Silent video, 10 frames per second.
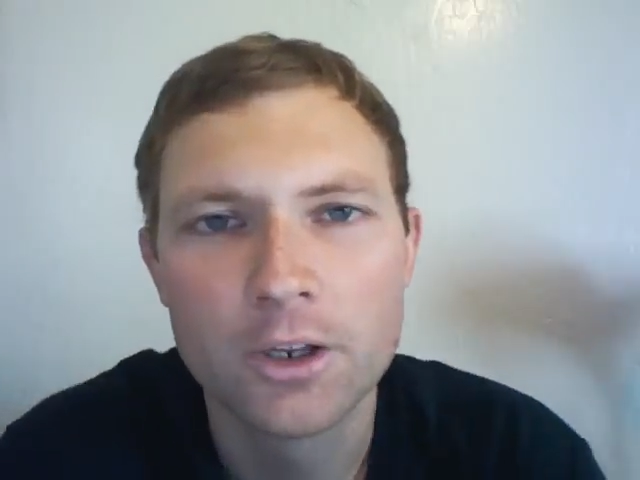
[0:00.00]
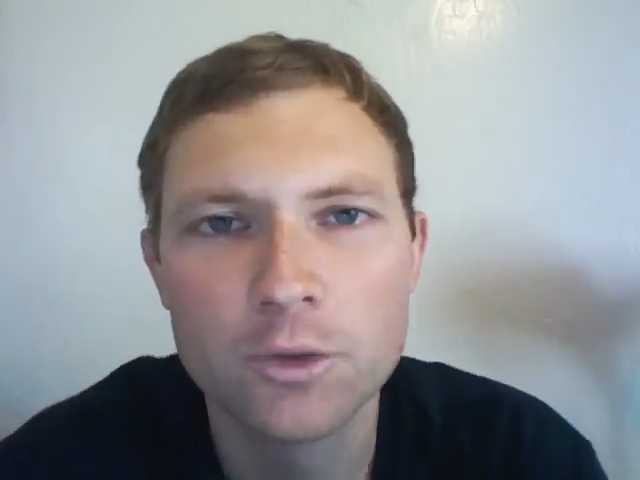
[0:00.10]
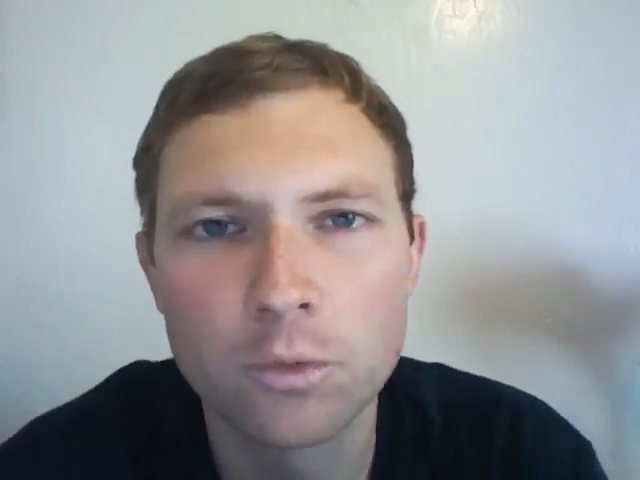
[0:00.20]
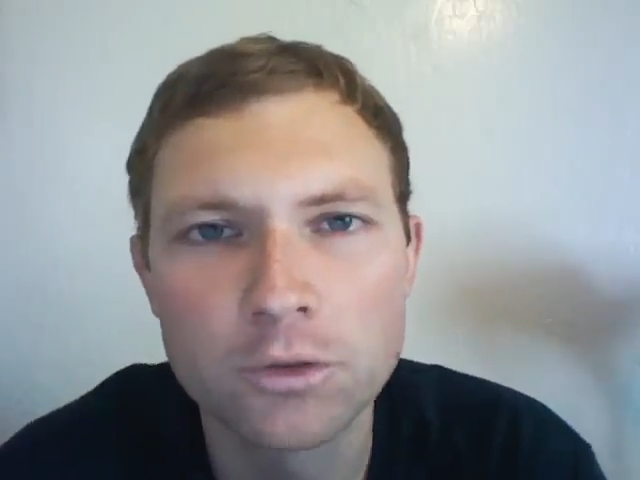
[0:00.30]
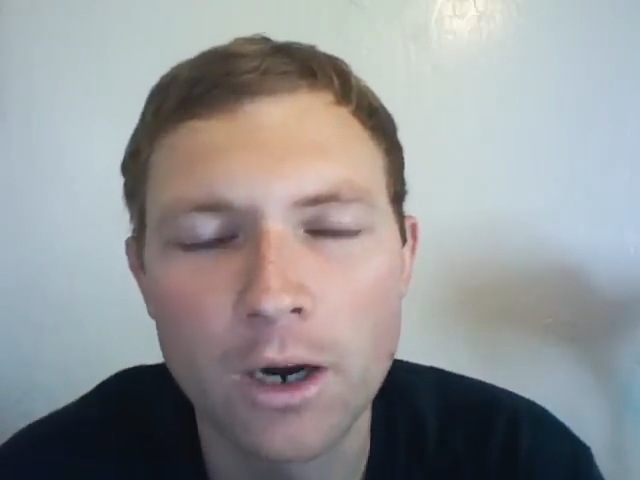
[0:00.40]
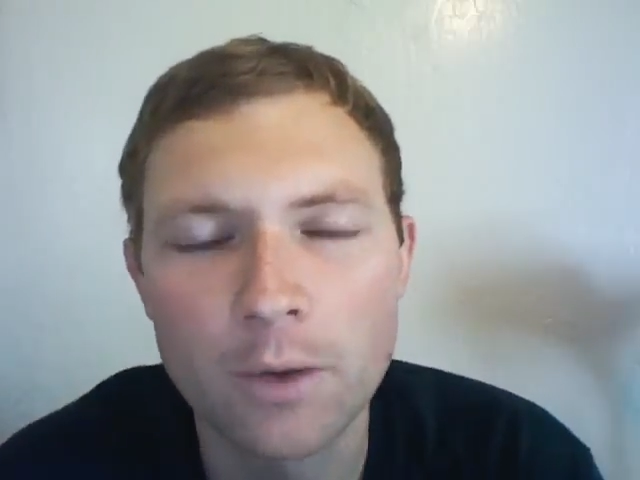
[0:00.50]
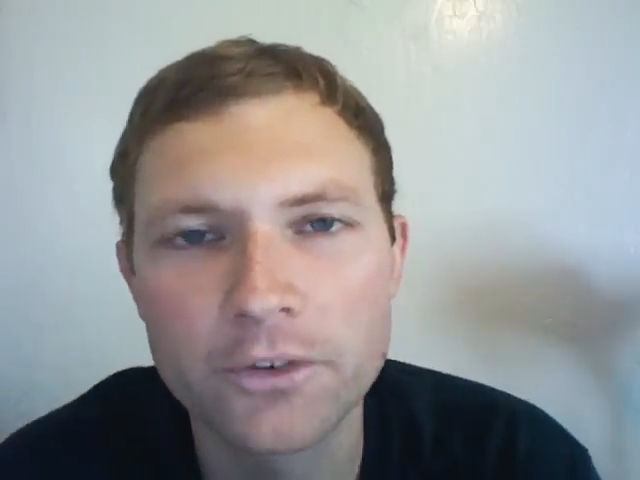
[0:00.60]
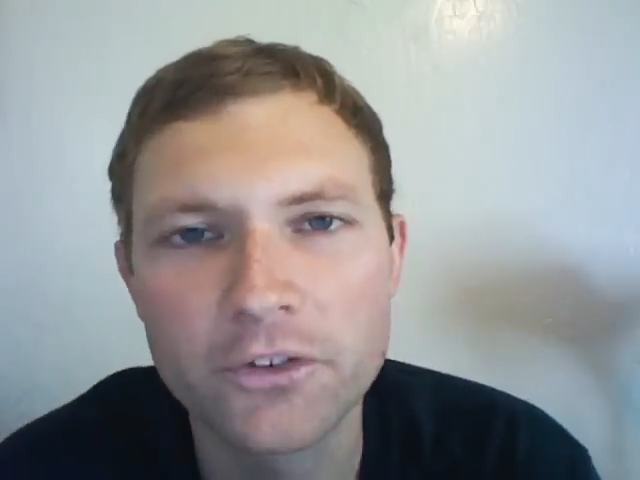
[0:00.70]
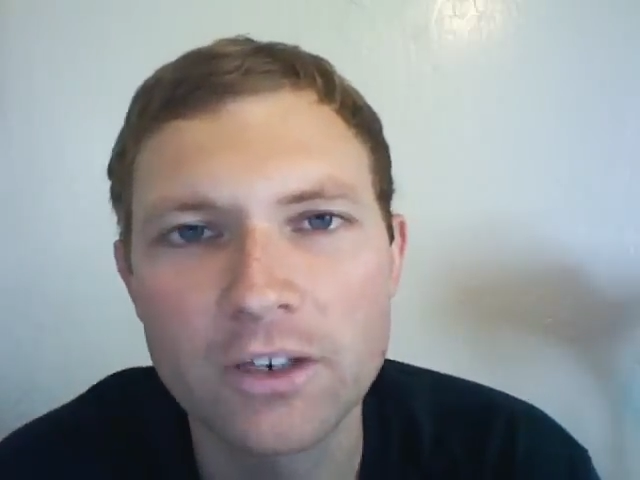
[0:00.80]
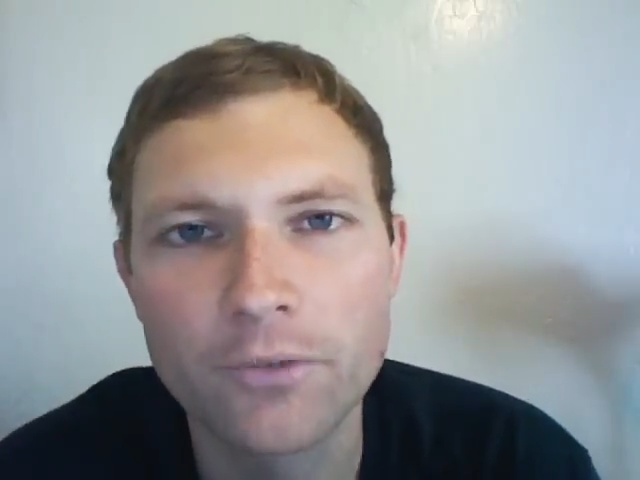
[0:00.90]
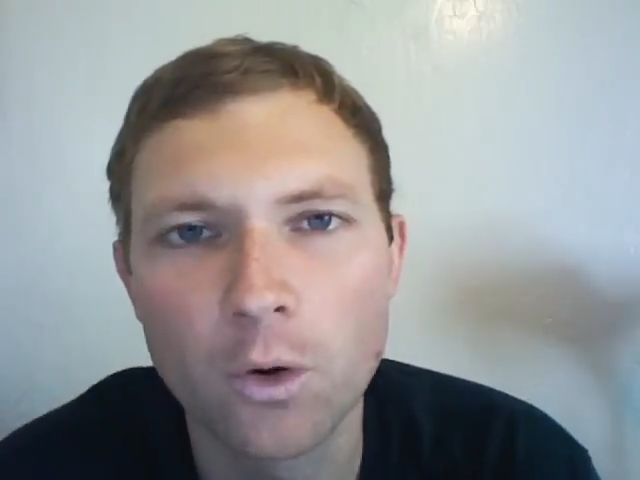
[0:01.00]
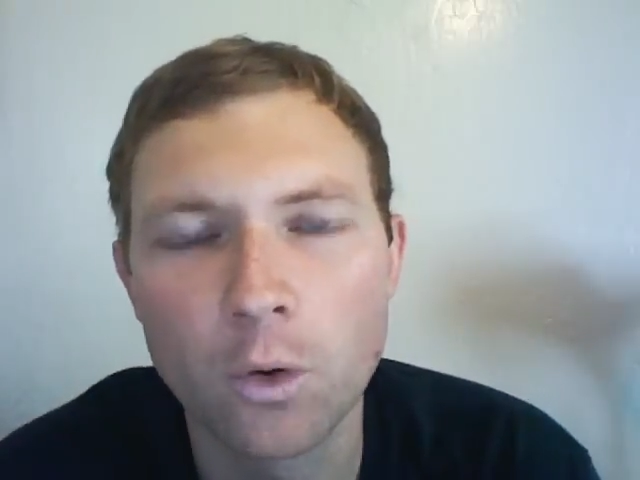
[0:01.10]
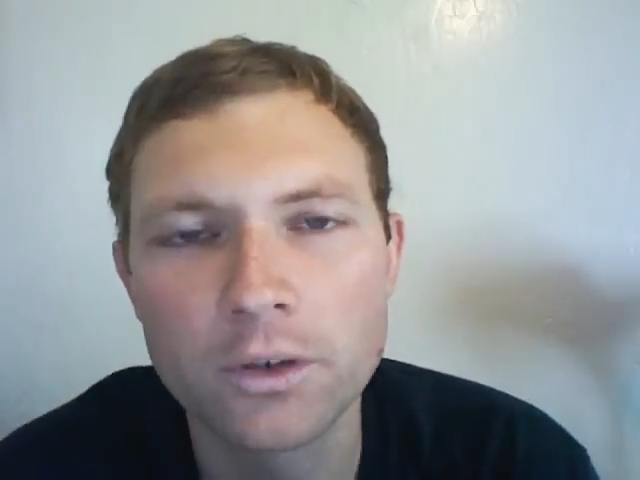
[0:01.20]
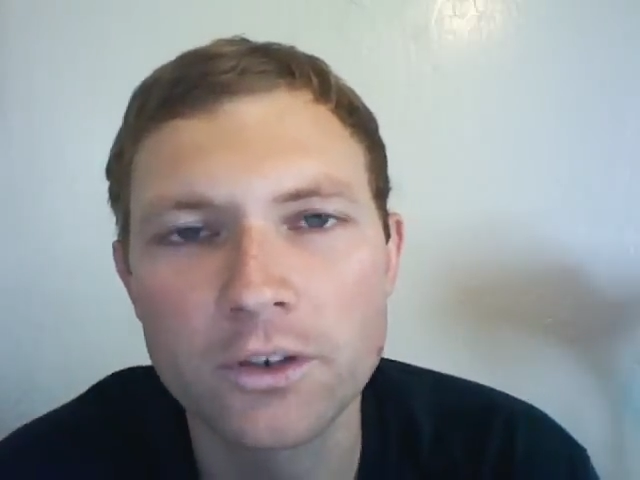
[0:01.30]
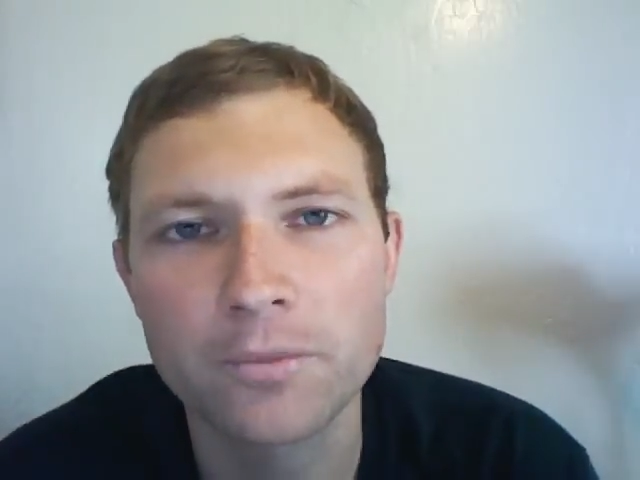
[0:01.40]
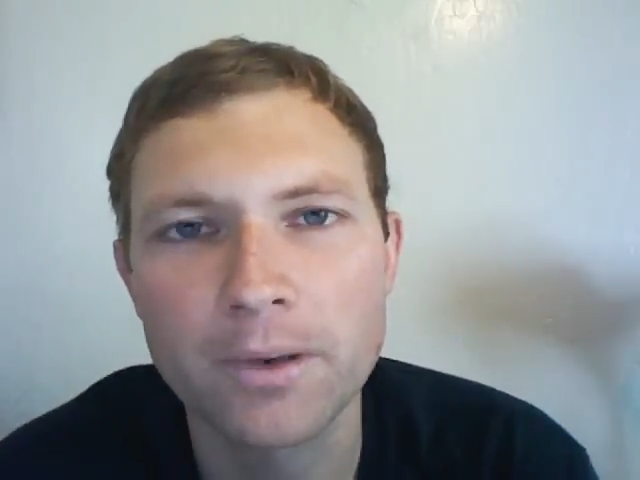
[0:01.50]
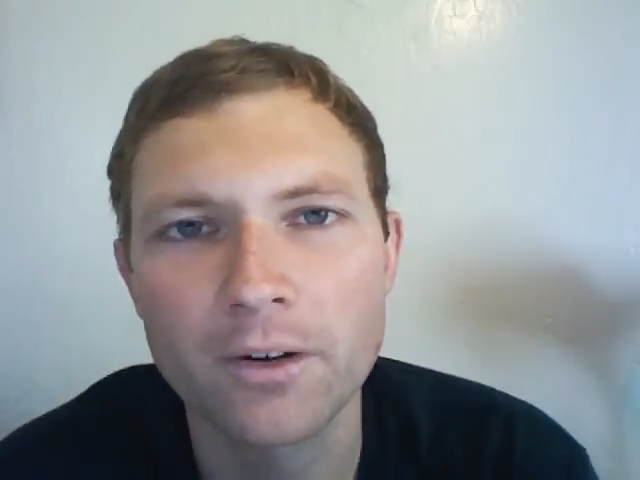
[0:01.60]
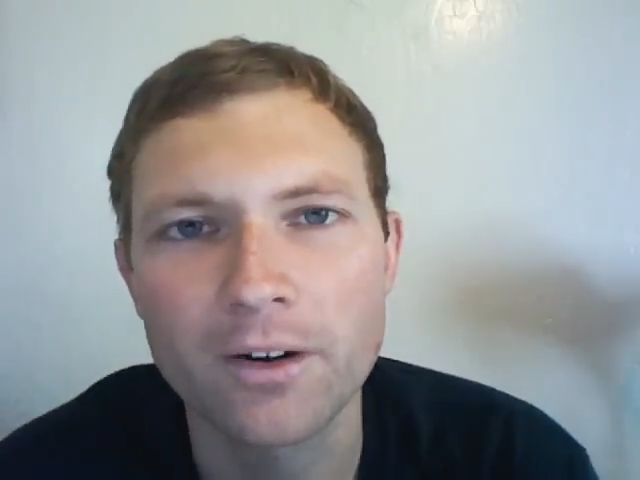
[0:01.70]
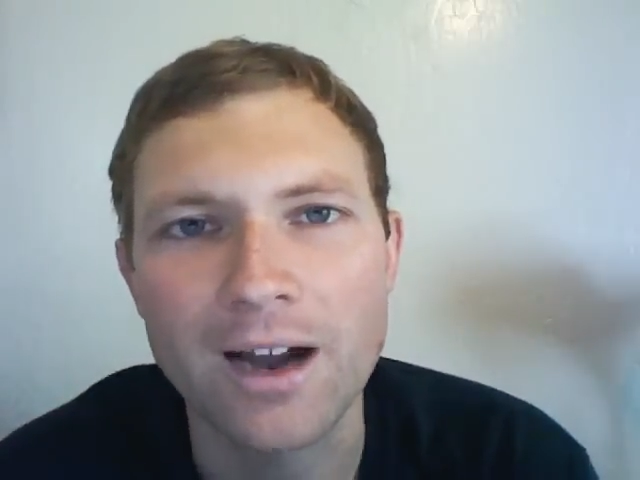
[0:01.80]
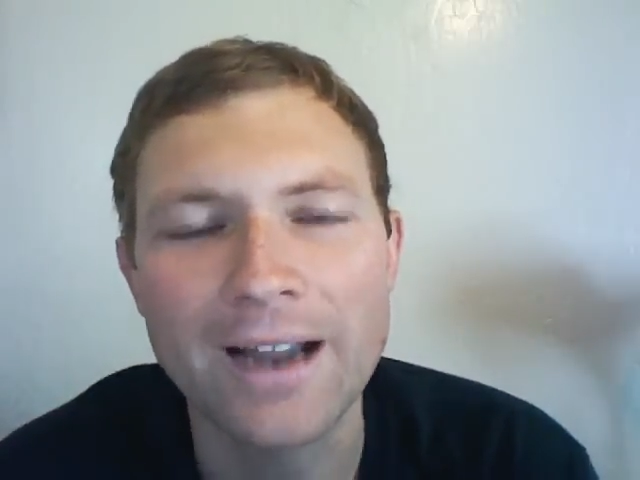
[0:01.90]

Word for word: you will not receive the Holy Spirit.